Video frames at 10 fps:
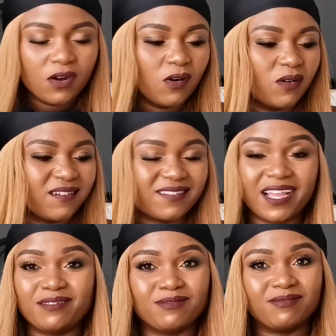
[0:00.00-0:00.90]
or
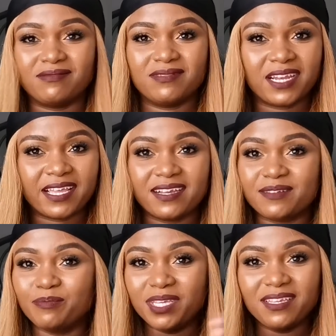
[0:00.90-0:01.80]
I don't know. Like,
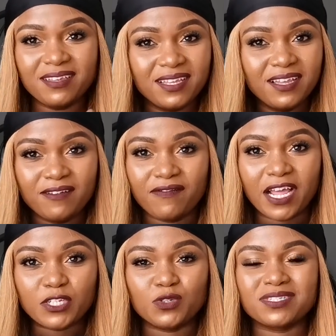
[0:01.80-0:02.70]
me,
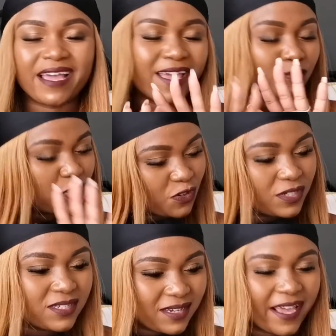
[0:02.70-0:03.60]
flat shoes. I am
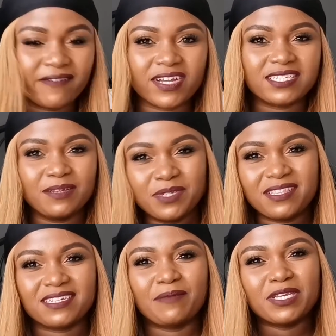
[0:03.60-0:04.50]
short. I have accepted
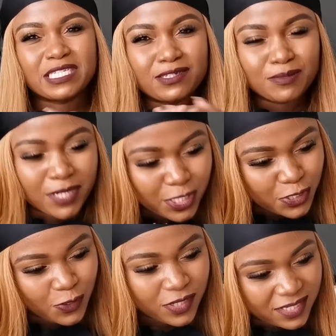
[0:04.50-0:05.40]
that I'm extremely
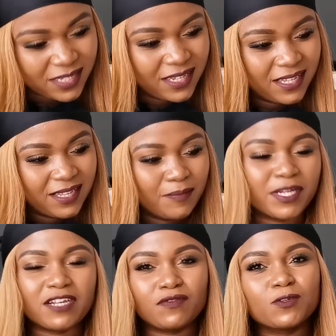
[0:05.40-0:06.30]
short,
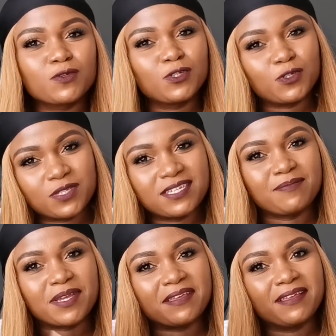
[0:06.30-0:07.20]
but I've also
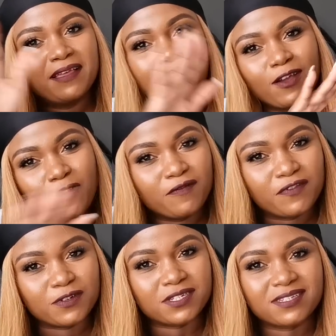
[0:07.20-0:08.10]
chosen my
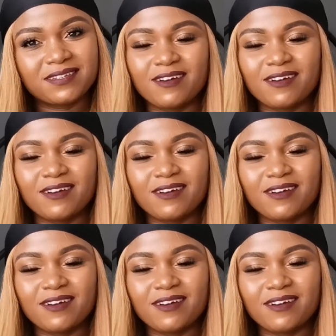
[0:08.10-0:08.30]
comfort